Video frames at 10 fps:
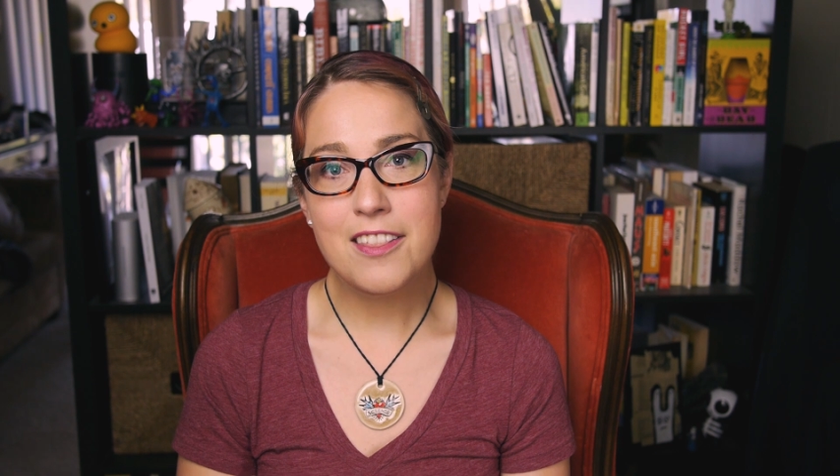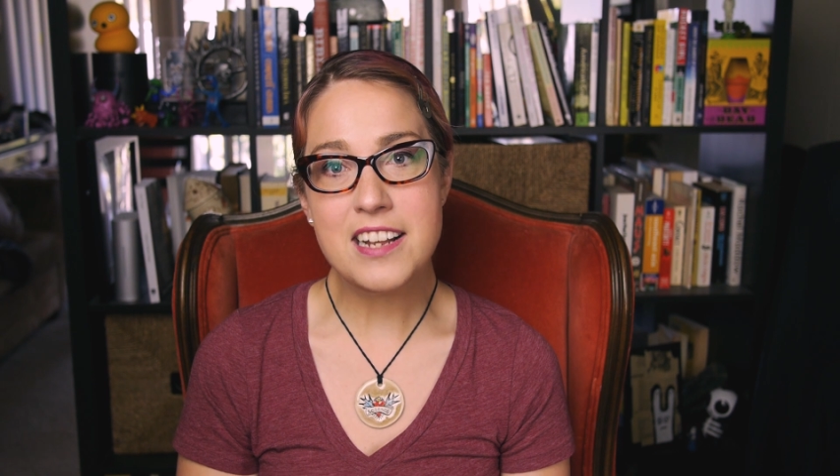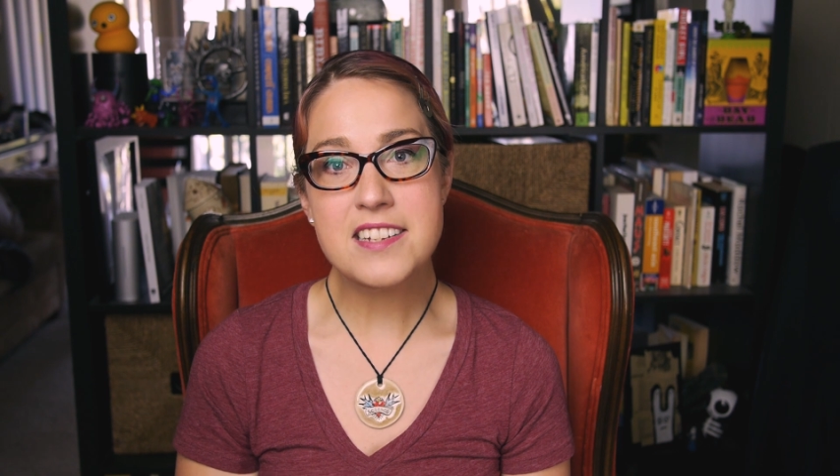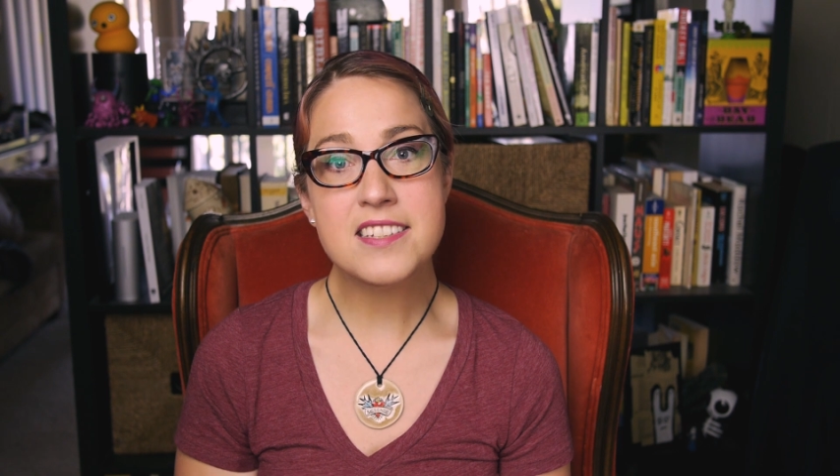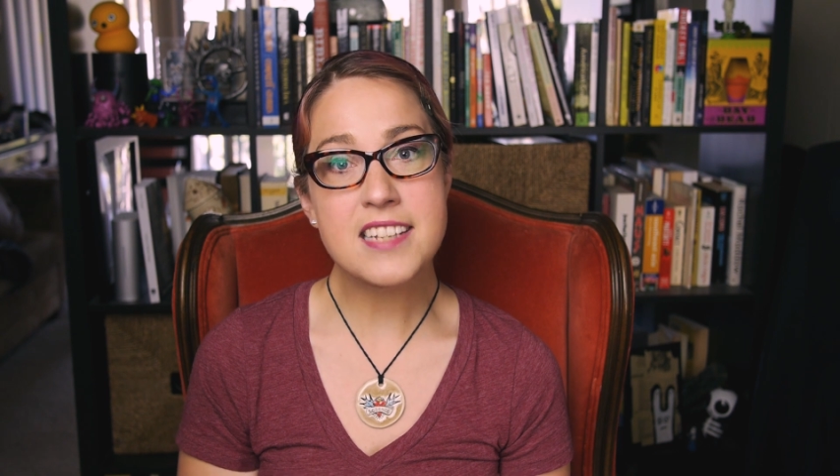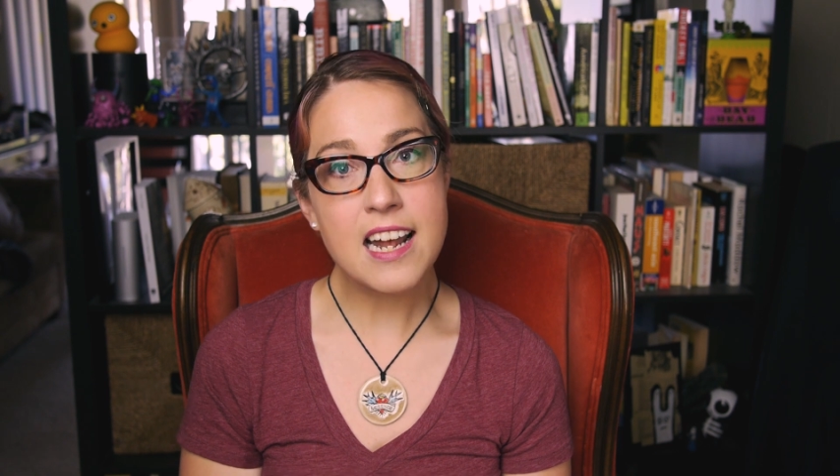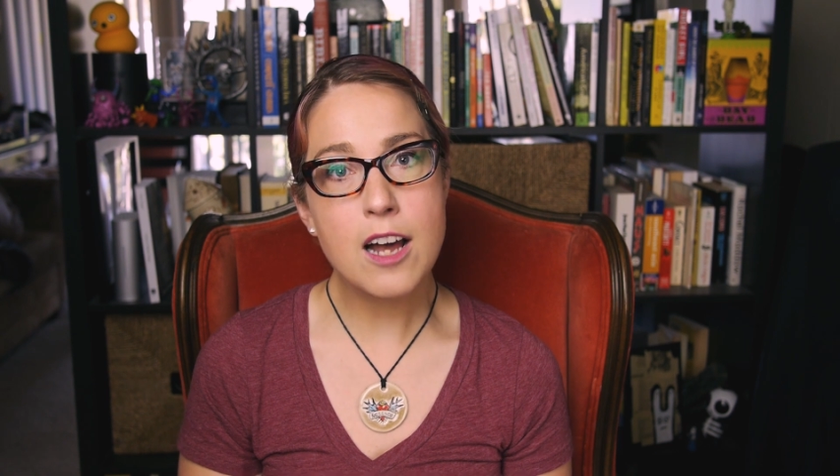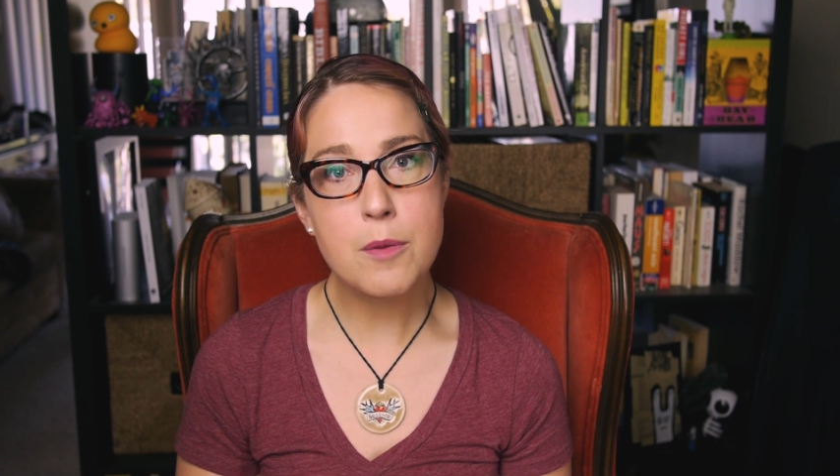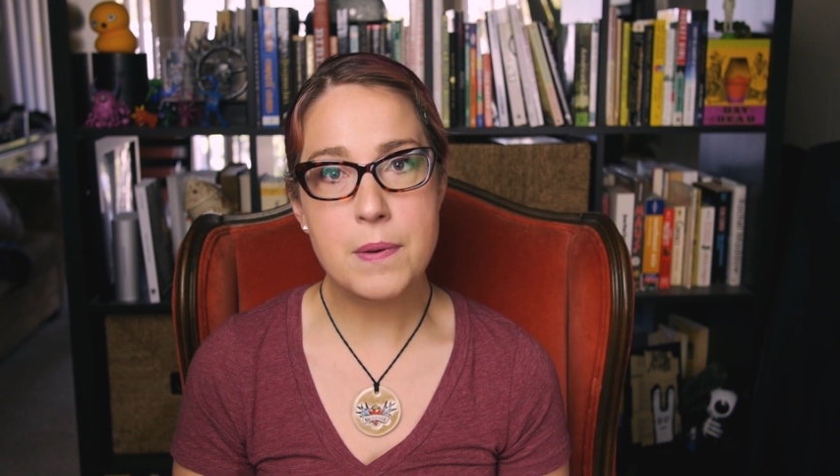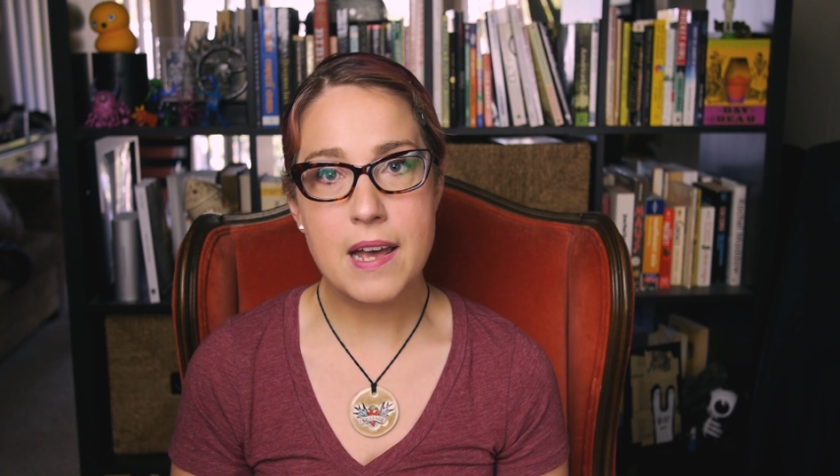They set
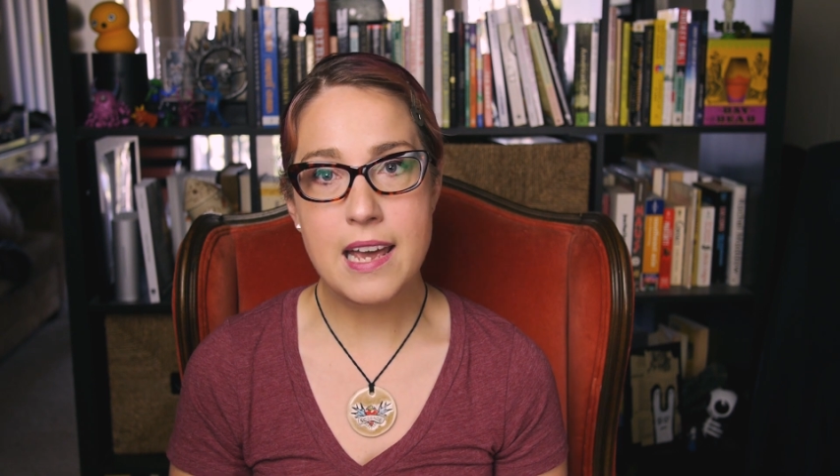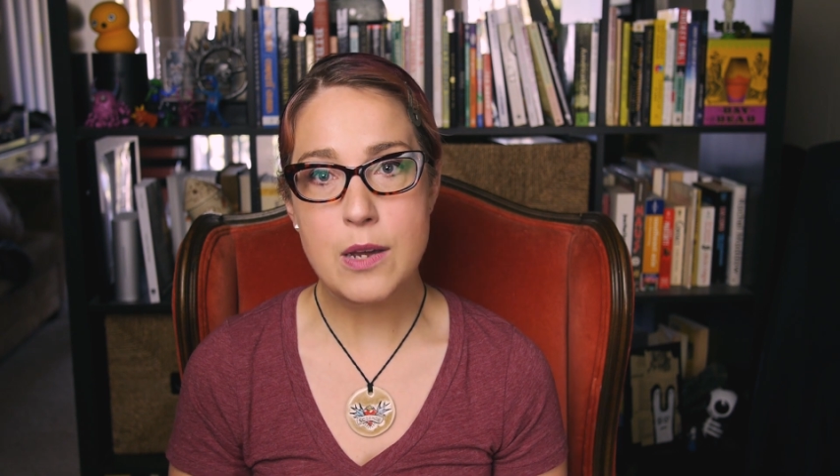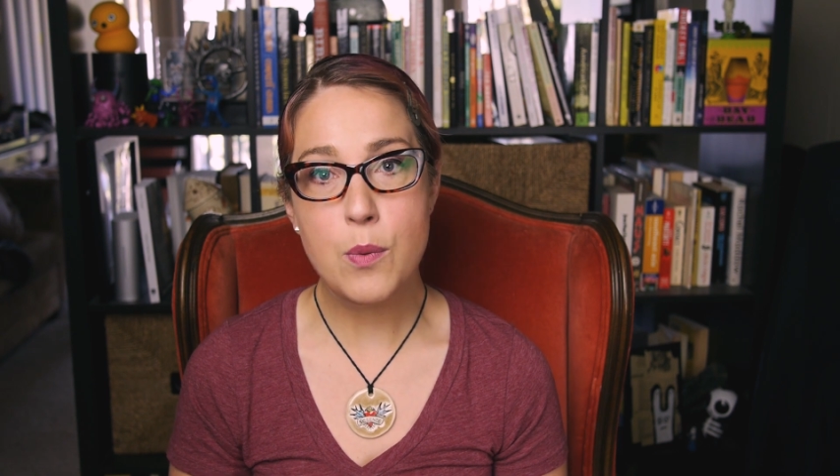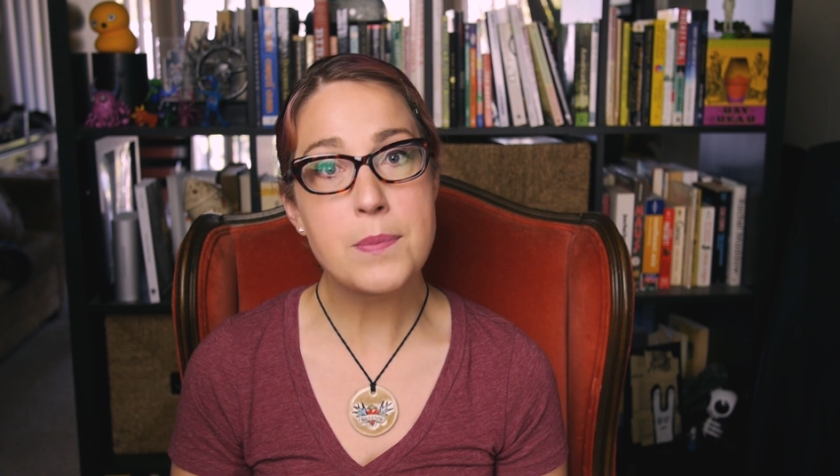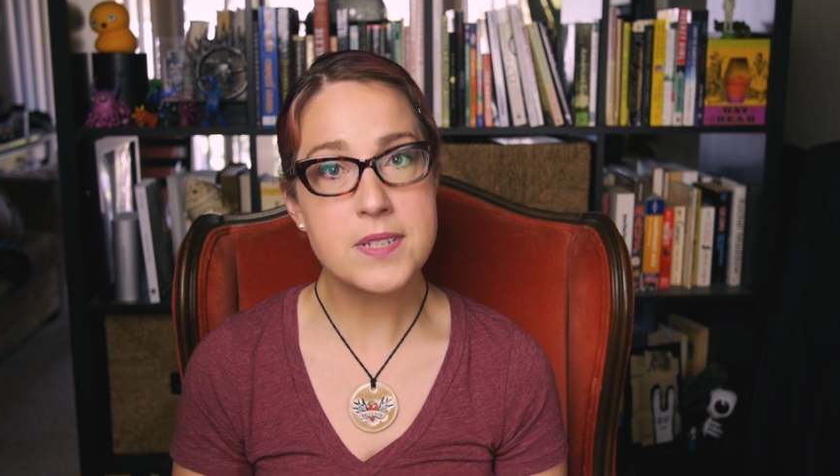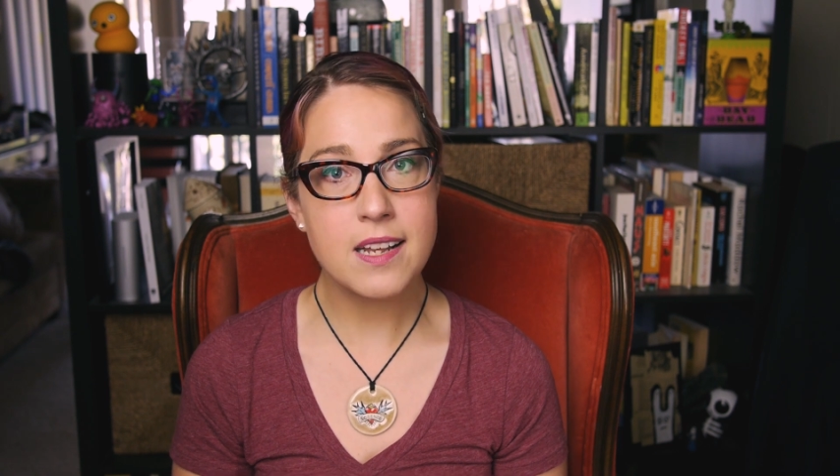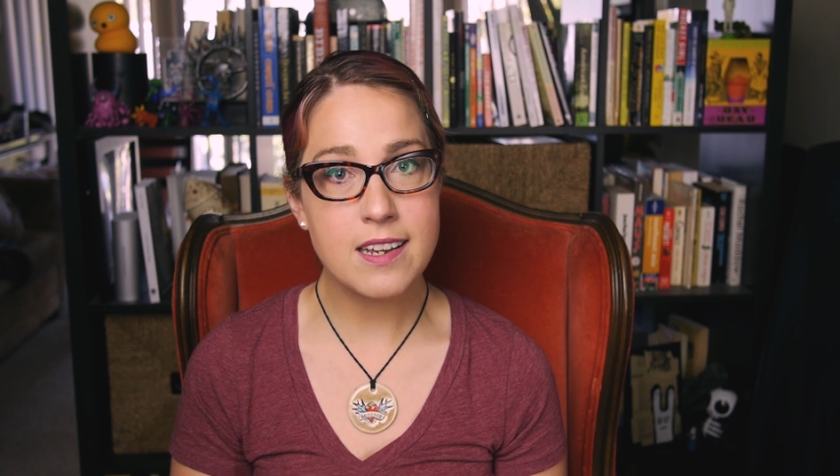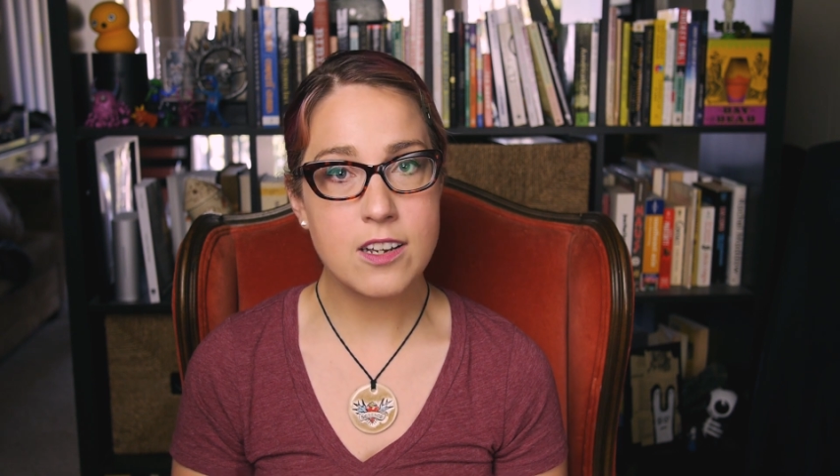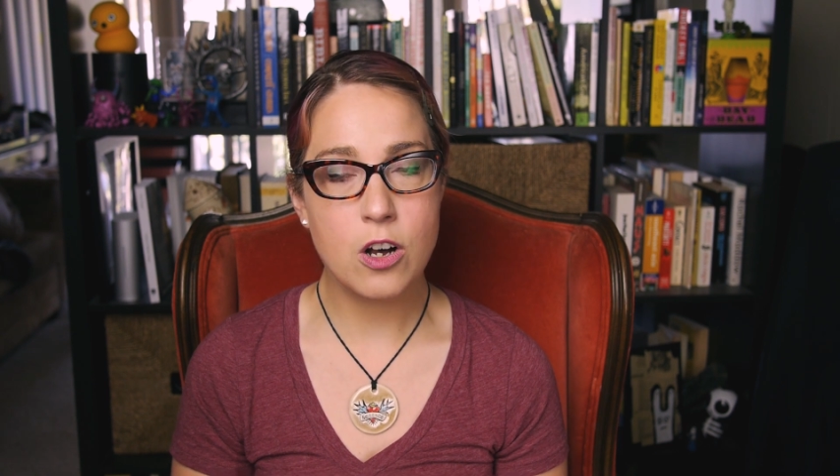up a website